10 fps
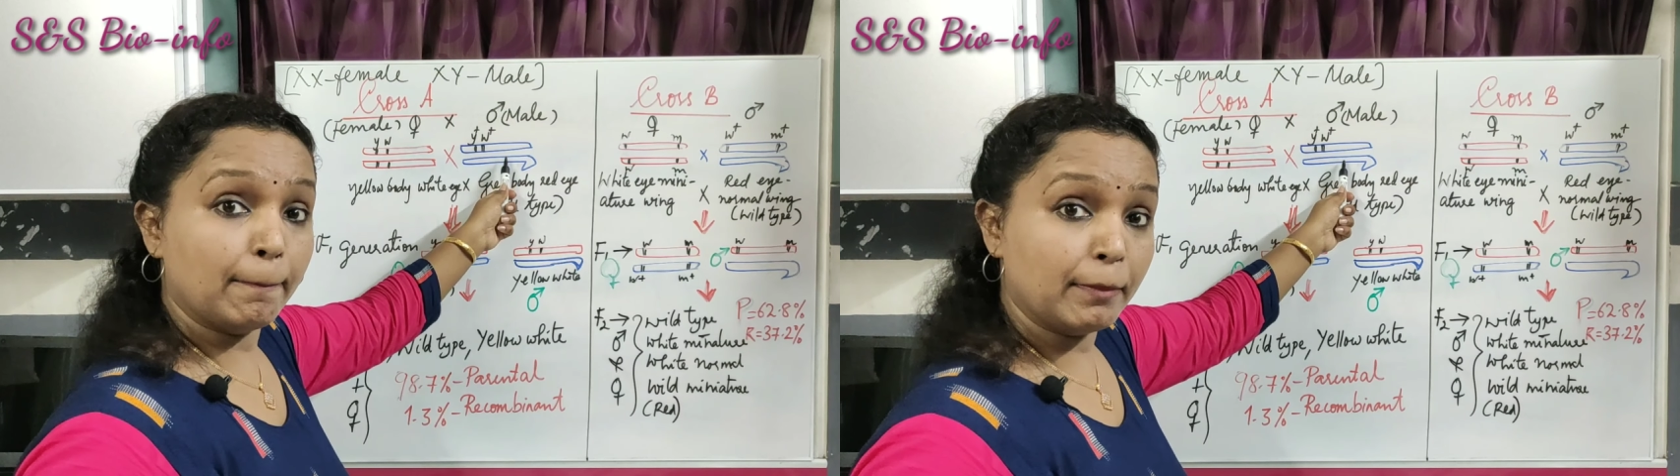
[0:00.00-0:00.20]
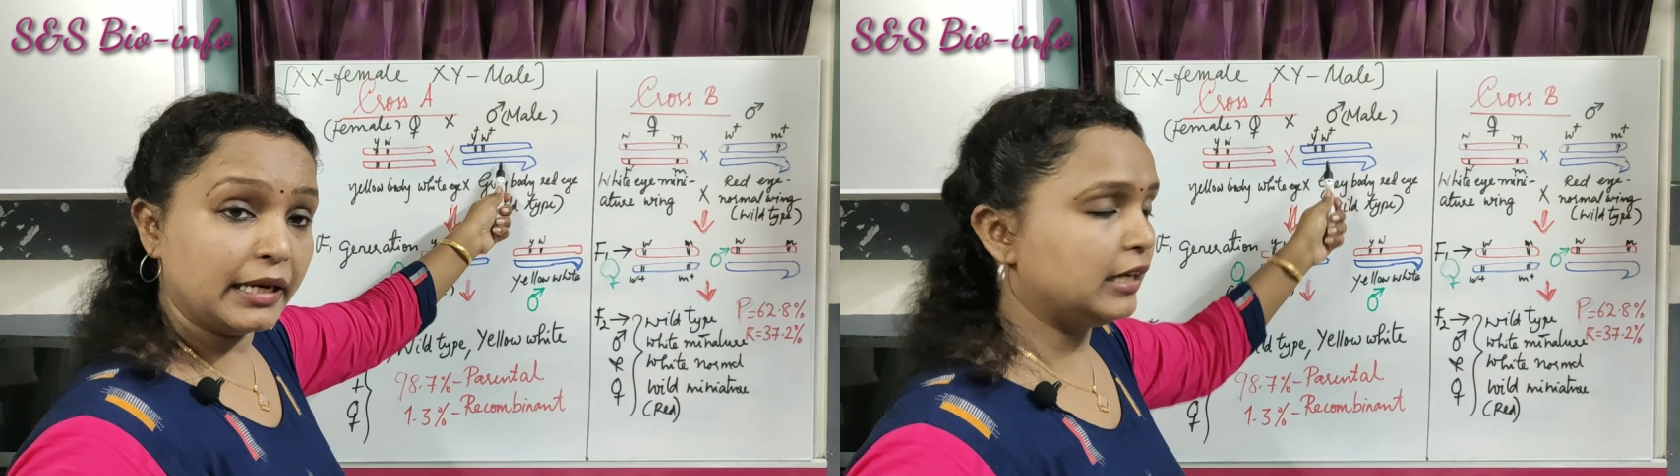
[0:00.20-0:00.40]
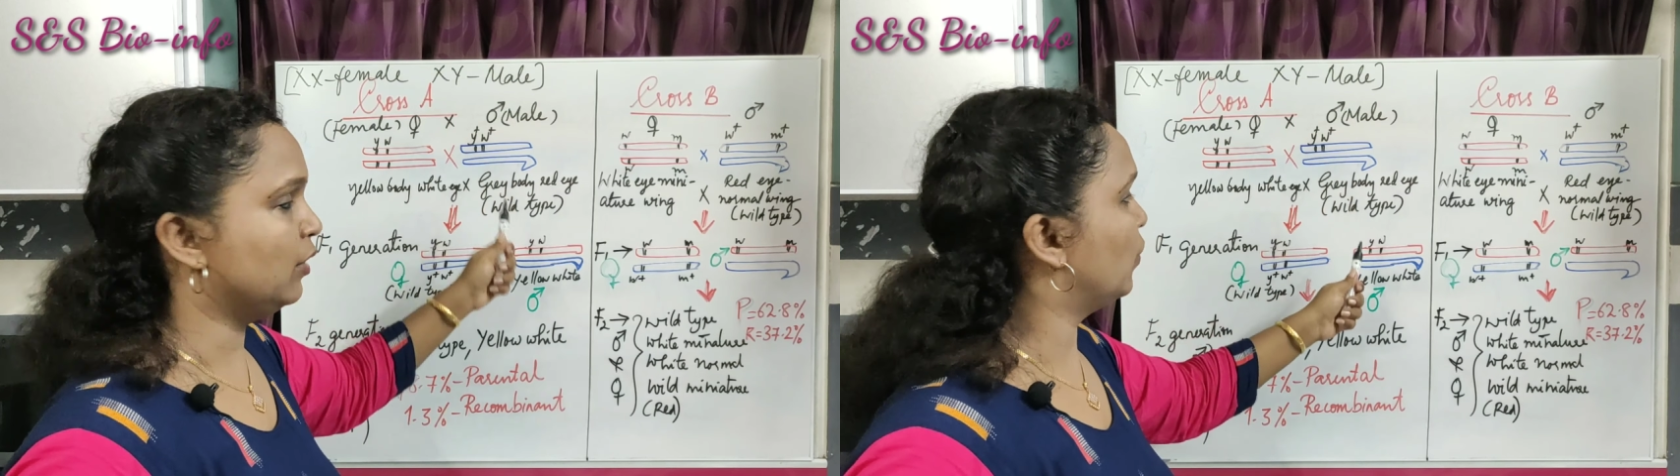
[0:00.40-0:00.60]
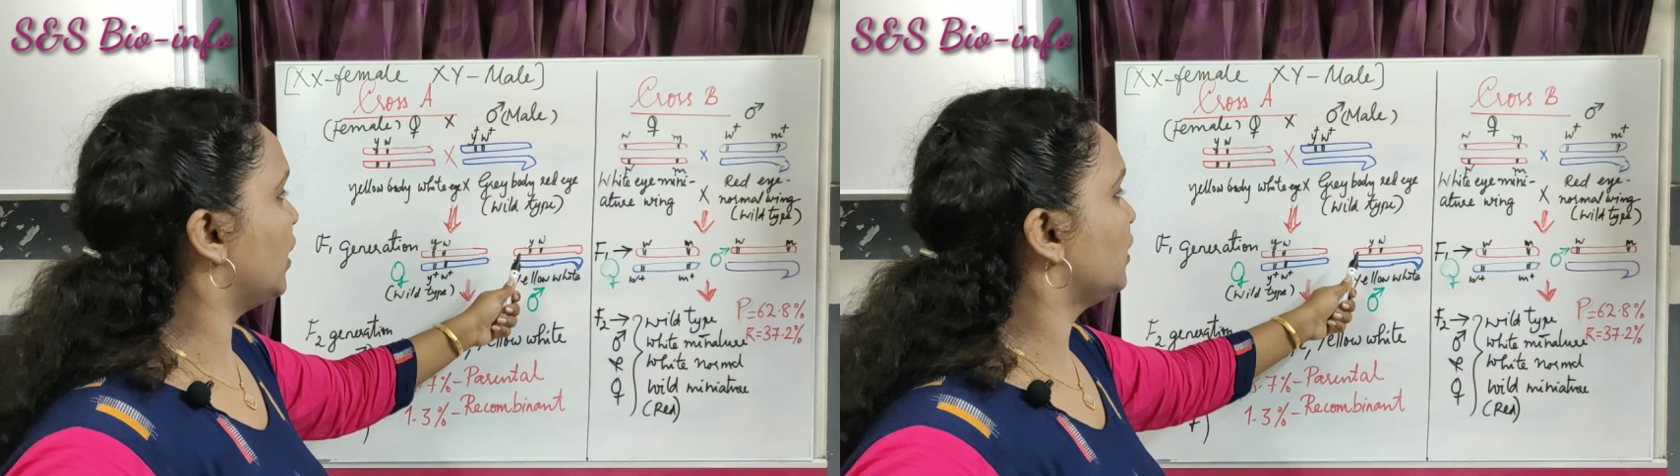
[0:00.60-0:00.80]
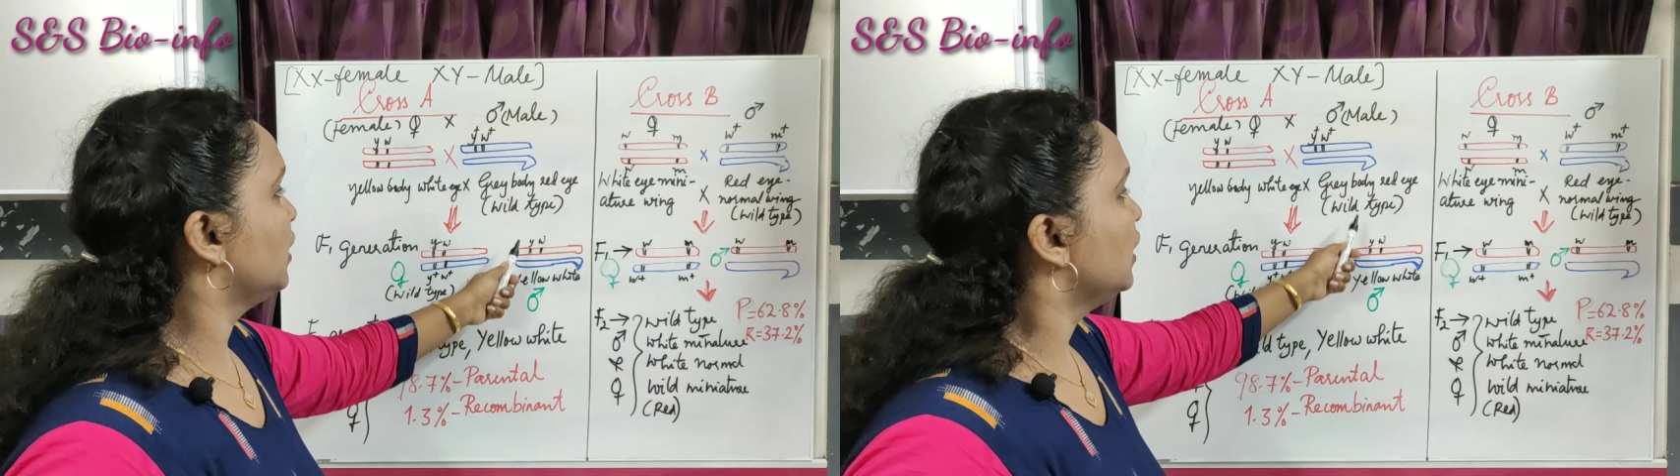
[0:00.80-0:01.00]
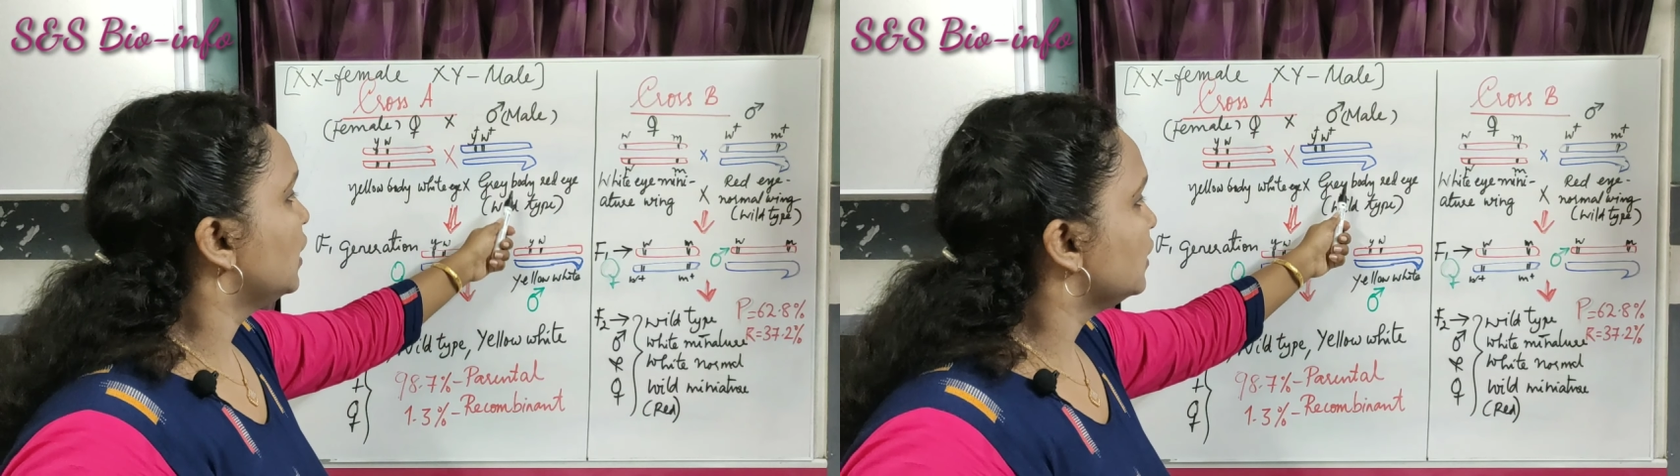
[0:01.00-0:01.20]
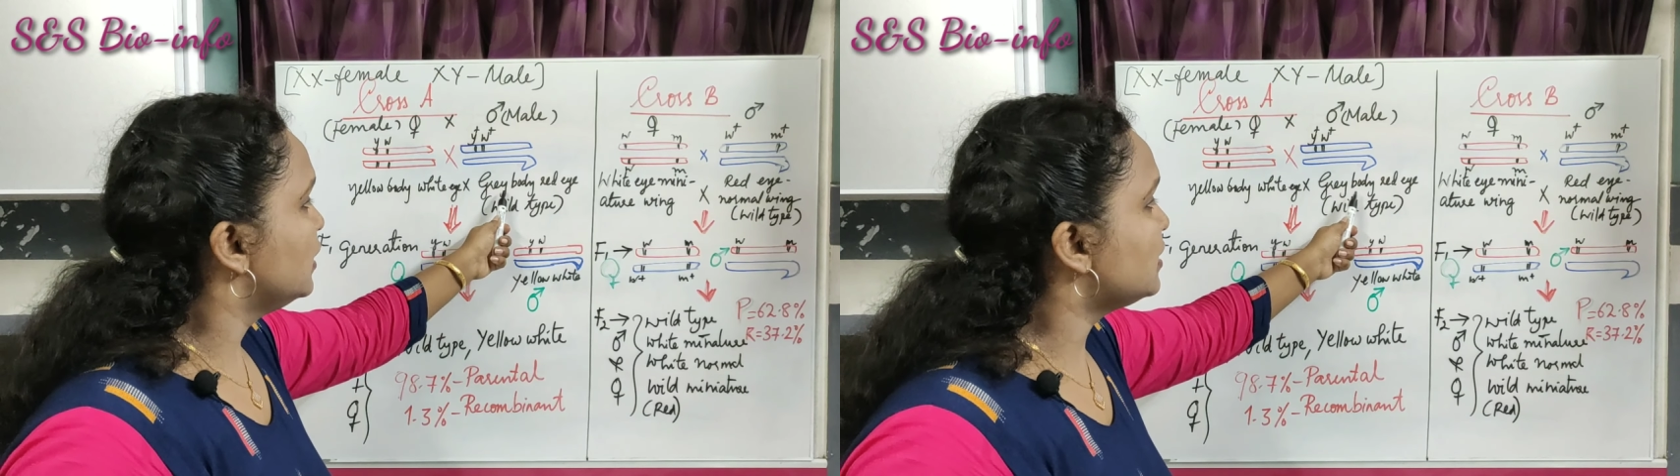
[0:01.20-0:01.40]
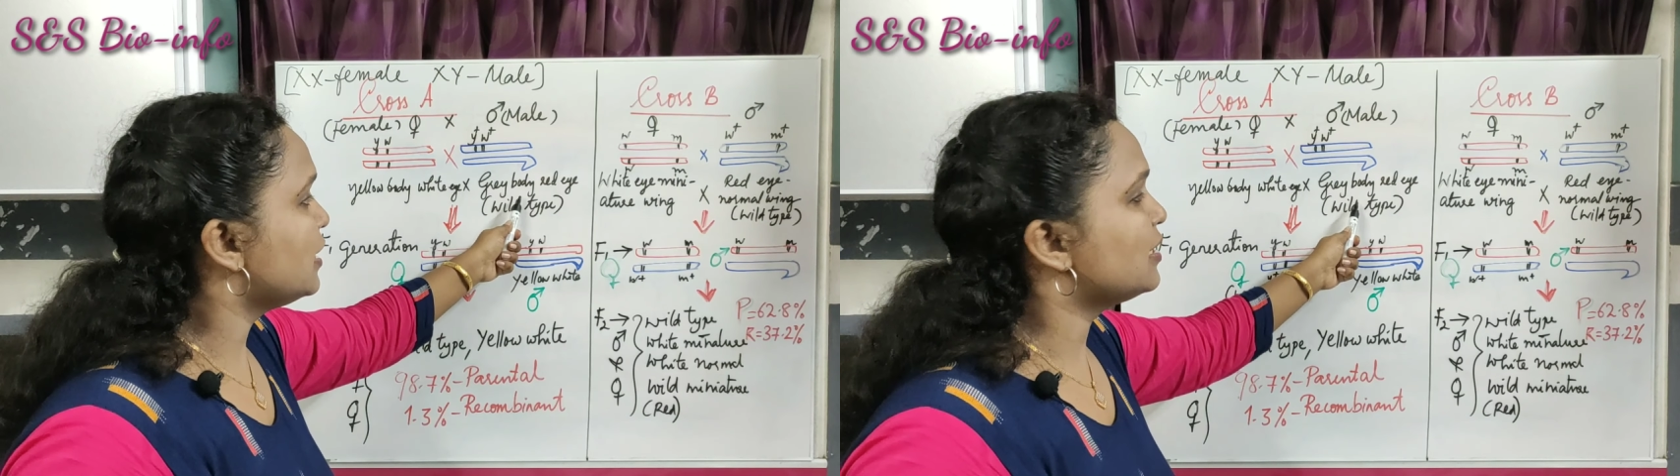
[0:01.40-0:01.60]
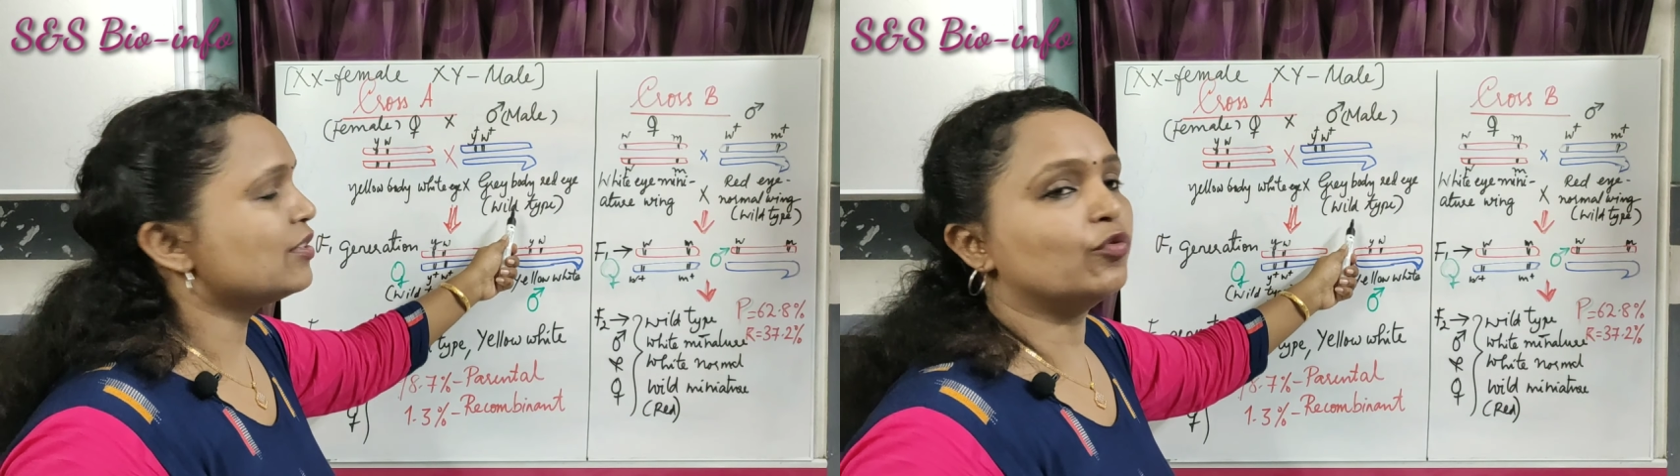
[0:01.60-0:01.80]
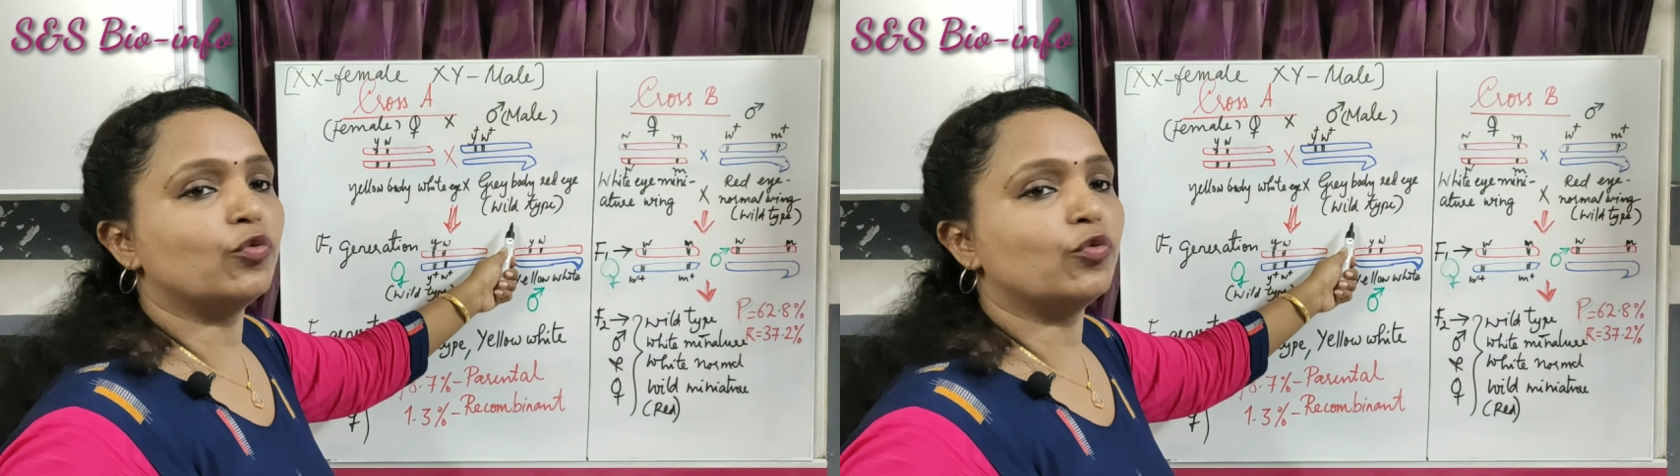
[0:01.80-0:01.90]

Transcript: male one. This is the